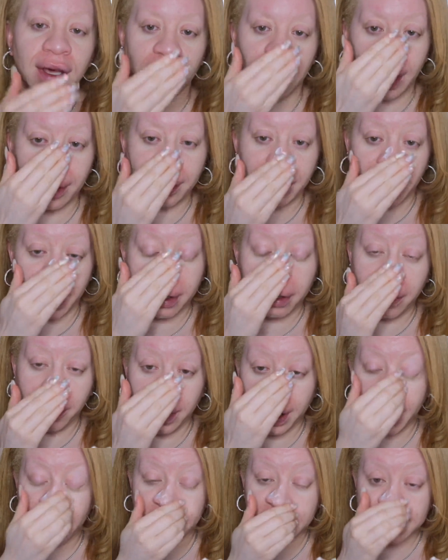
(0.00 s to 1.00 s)
I'm not
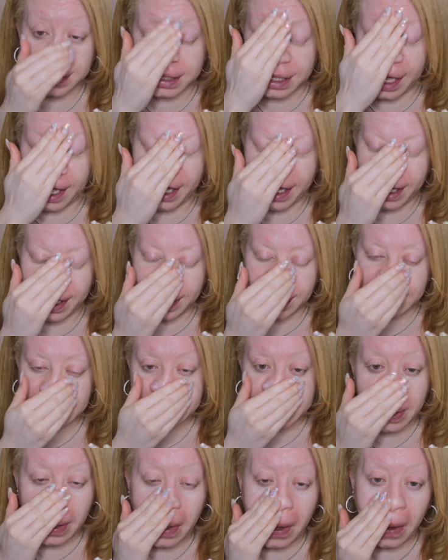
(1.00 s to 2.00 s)
going outside,
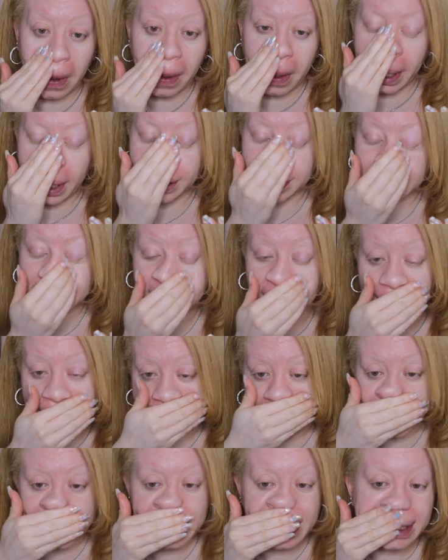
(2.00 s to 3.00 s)
so it's not
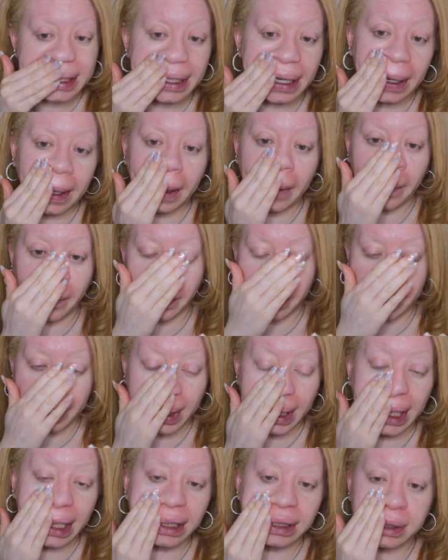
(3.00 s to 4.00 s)
necessary for
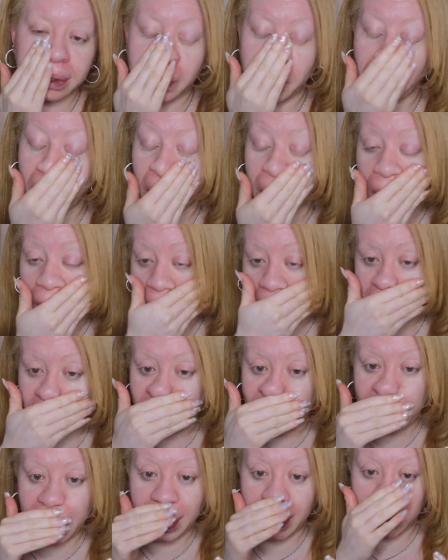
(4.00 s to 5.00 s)
me to
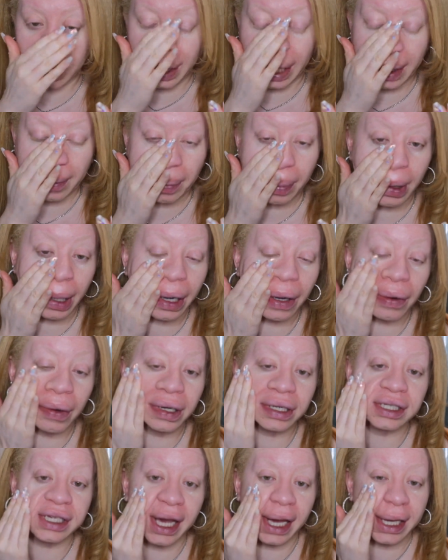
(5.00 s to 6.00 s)
really like
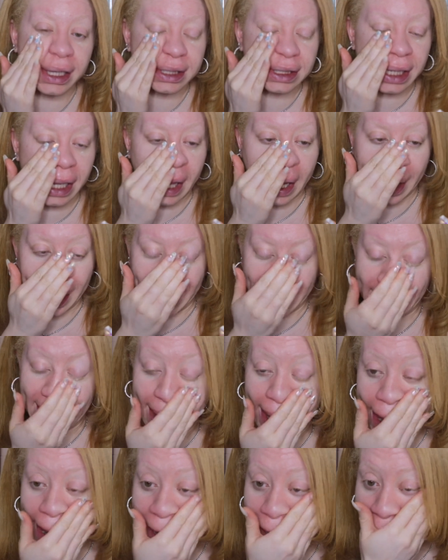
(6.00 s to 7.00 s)
prioritize
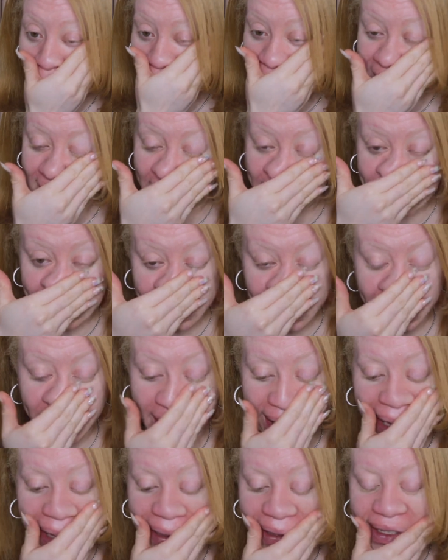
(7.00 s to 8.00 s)
a
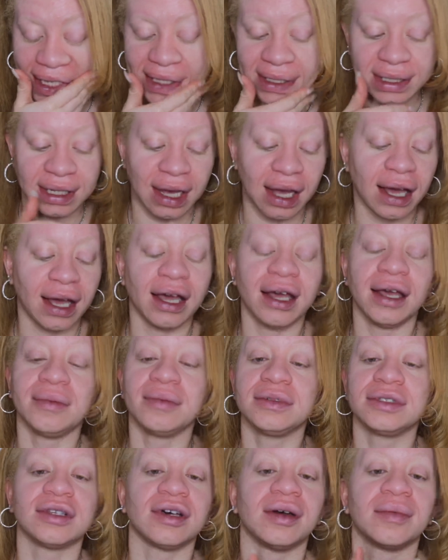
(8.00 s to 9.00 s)
sunscreen at this time.
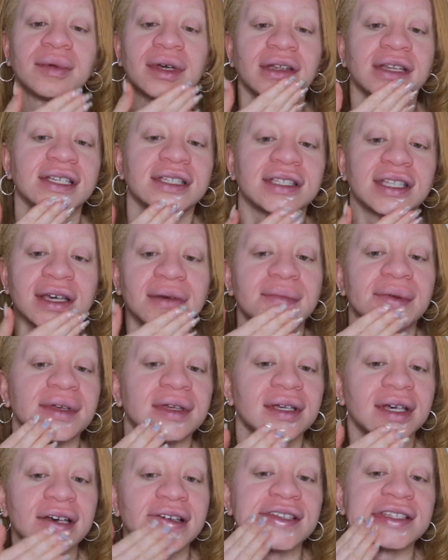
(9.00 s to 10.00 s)
So I'm going to skip
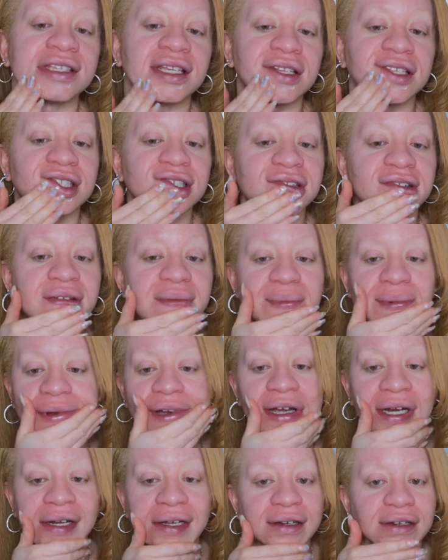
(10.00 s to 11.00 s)
a sunscreen
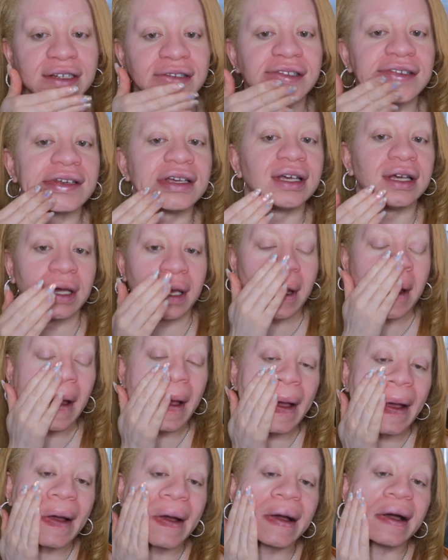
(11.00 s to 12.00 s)
product
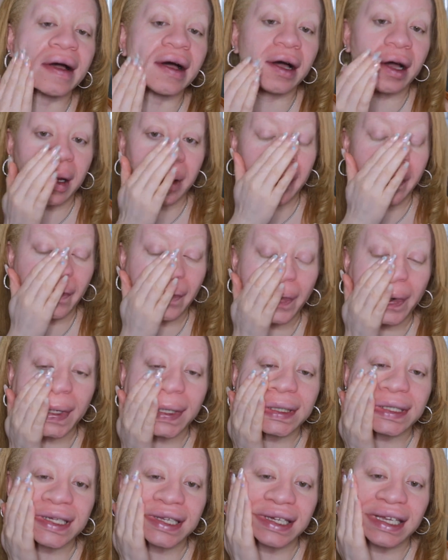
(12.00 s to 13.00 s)
for
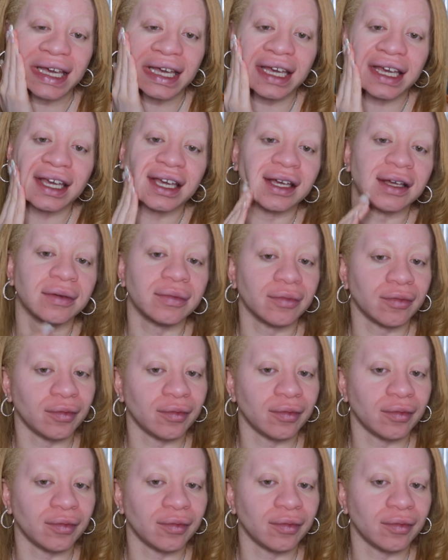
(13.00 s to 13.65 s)
today.